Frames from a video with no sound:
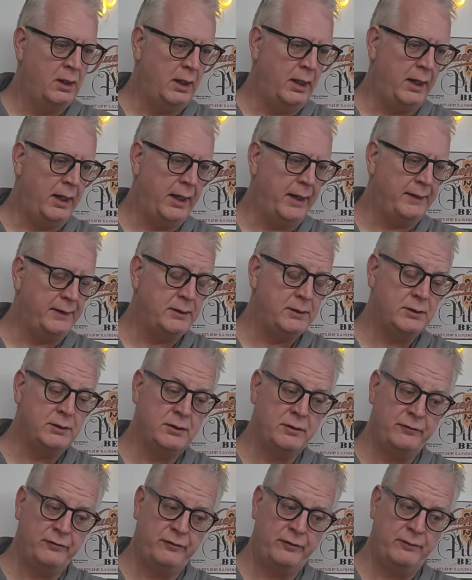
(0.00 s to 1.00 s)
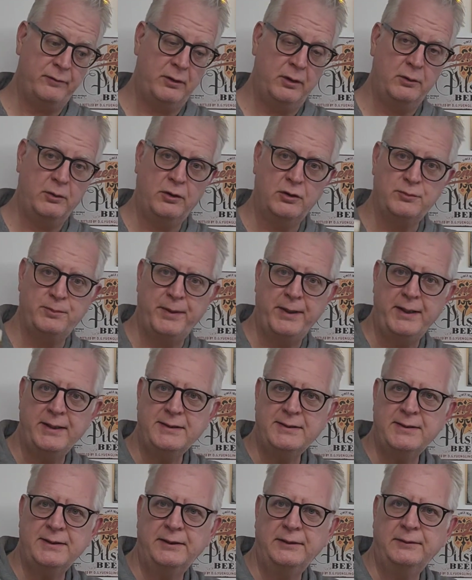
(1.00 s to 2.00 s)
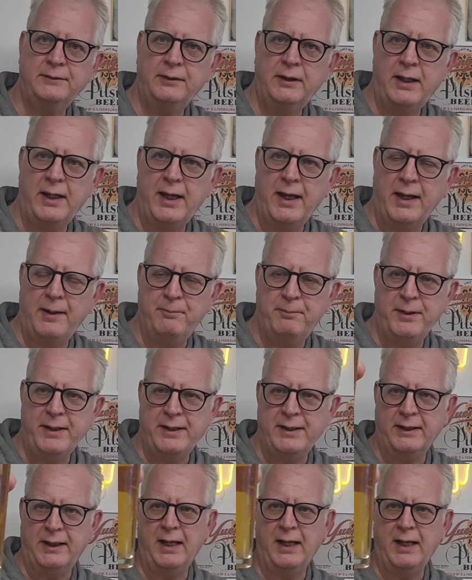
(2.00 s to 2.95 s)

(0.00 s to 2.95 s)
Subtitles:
This is another from Local Beers. Beer in a